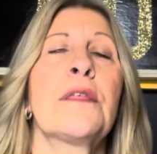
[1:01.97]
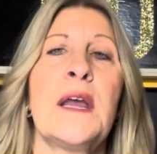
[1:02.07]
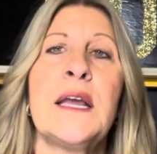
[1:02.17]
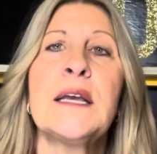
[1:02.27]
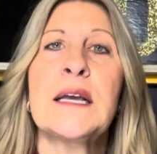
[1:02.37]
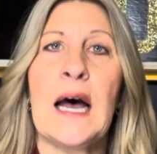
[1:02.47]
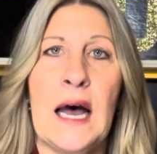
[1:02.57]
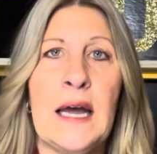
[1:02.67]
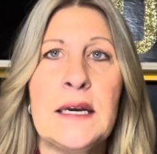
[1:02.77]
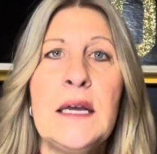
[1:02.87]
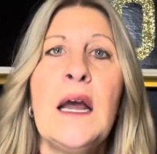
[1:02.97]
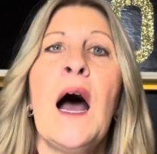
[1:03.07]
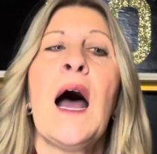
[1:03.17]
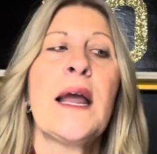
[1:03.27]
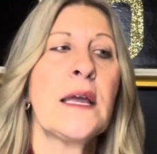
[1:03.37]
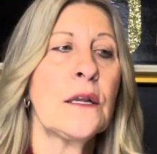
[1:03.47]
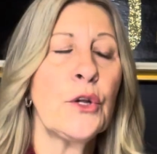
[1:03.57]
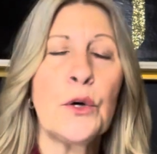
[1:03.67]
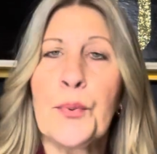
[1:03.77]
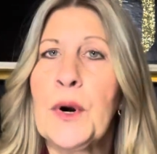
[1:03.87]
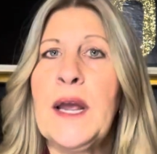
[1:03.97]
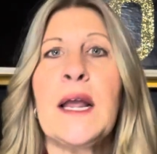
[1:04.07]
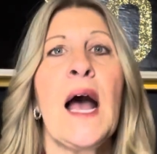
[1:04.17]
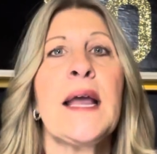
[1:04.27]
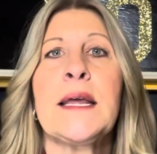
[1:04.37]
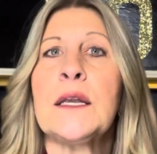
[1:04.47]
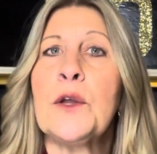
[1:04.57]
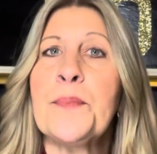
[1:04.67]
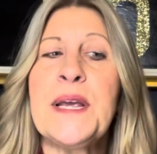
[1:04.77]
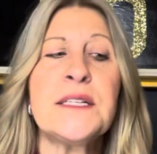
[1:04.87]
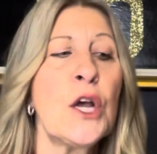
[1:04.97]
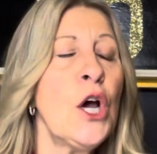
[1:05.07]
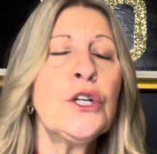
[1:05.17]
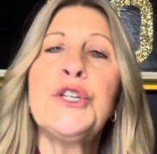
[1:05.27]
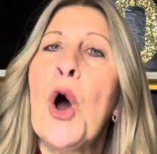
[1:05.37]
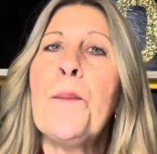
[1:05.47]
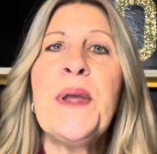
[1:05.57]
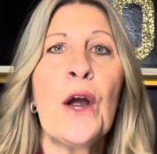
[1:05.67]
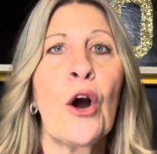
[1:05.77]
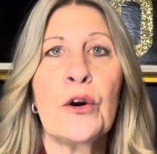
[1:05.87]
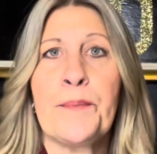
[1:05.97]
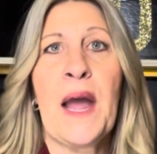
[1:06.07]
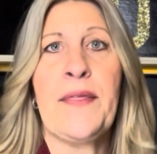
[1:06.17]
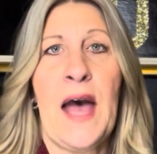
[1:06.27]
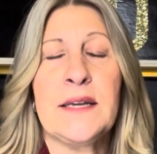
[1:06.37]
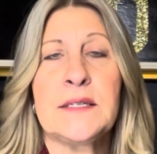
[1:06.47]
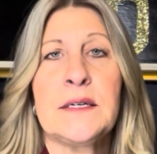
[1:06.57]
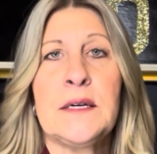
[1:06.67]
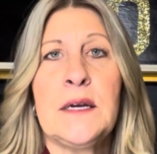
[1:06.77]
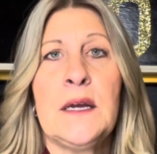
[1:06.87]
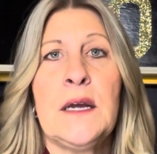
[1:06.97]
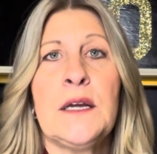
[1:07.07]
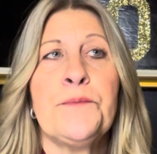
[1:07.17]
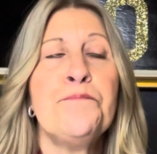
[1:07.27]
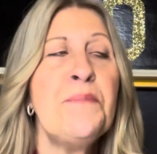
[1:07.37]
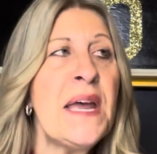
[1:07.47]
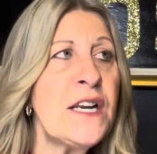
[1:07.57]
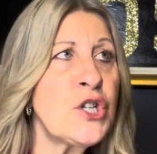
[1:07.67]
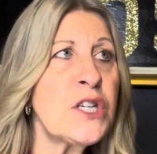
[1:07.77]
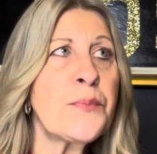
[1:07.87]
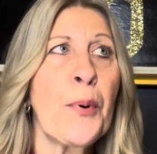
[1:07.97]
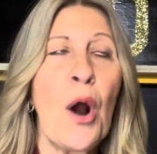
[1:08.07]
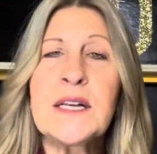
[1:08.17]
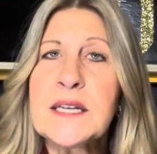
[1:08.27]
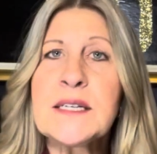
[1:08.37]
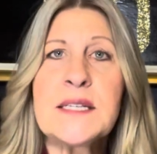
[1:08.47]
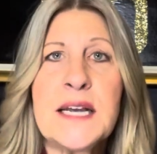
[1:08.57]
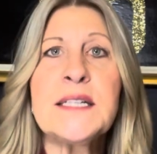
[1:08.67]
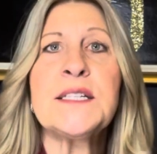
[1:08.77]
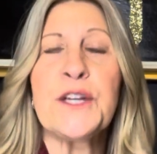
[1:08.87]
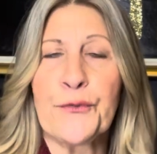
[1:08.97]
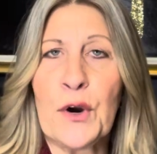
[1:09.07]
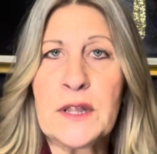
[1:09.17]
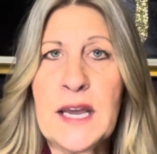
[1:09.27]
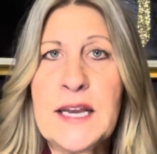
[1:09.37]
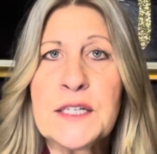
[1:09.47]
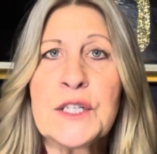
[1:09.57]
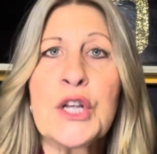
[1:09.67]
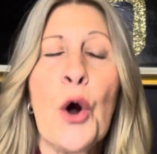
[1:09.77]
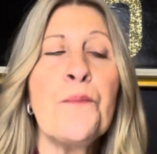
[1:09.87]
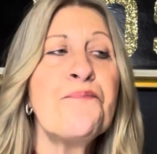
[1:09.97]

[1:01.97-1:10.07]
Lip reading: thank God, I get a little break, I get a little peace. Don't be hurt by that. Men just process things differently. So